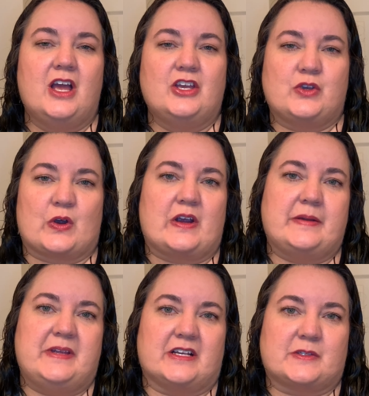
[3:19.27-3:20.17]
you're going
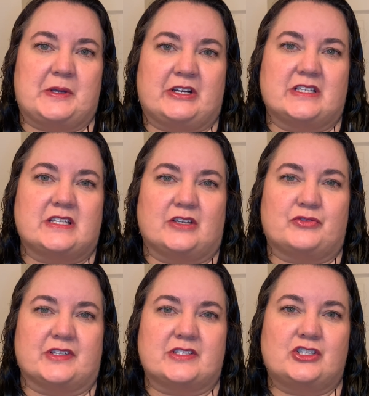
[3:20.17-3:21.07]
to be experiencing
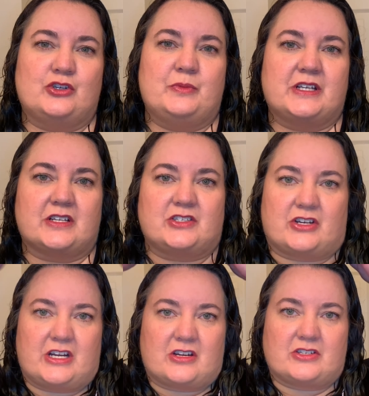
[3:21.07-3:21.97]
frizz too, because your
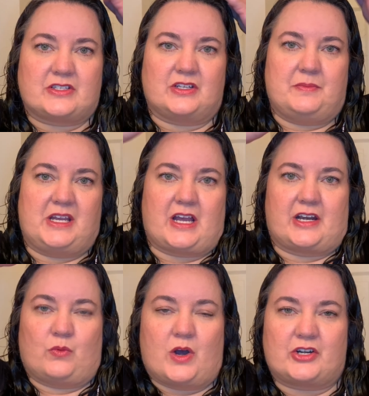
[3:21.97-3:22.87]
hair is going to be kind
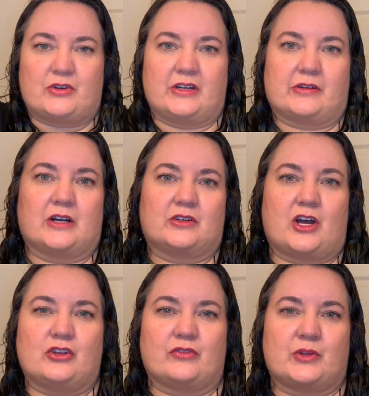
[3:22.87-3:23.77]
of wandering around
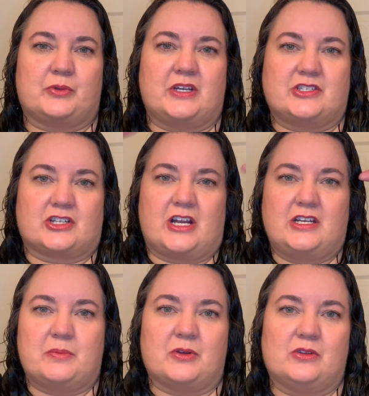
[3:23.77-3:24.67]
all over the place, trying
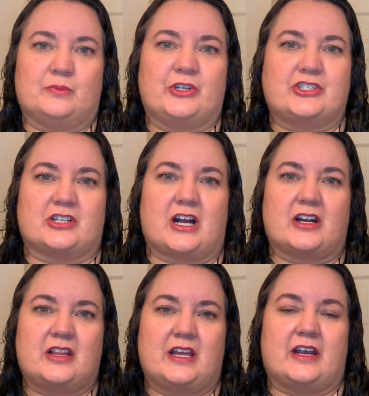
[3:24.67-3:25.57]
to pull the moisture
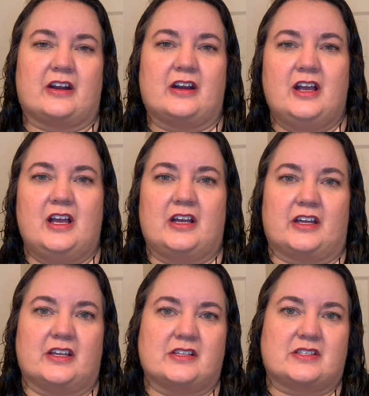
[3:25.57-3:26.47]
out of the air,
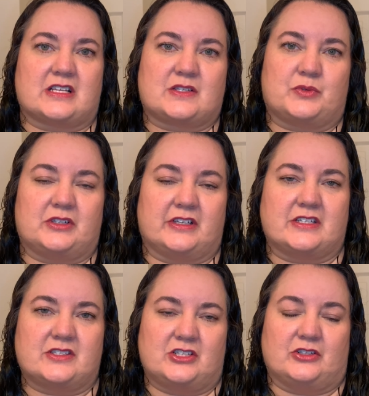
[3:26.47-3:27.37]
because that's what it
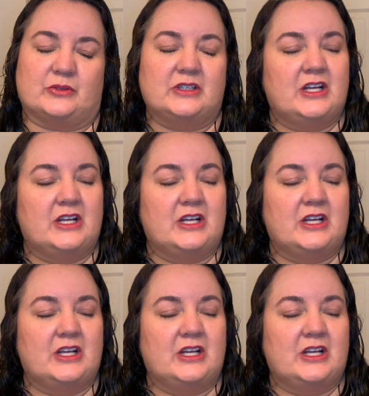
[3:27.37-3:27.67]
likes to do.